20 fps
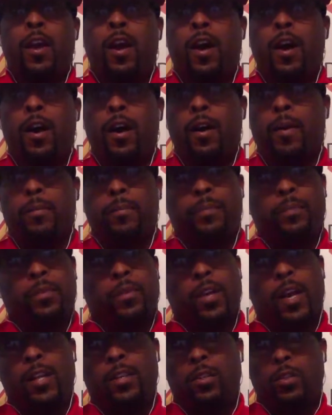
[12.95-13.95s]

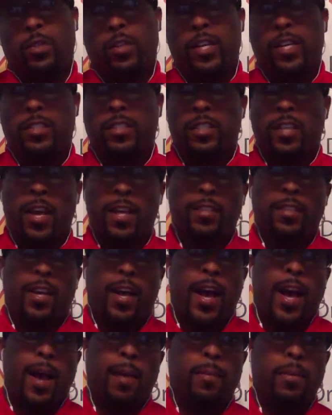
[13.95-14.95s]
I do this as
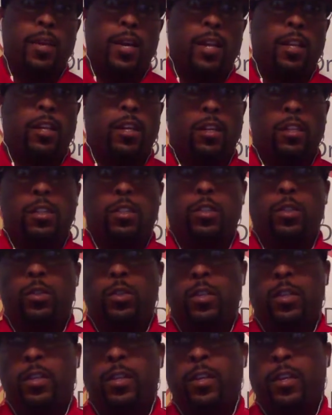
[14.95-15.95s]
a hobby. I love to
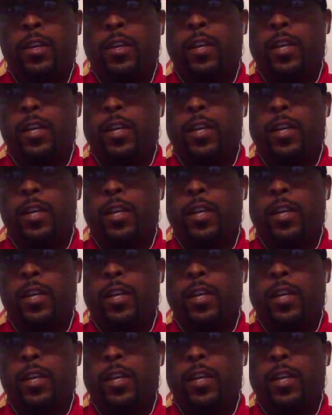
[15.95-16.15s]
do it.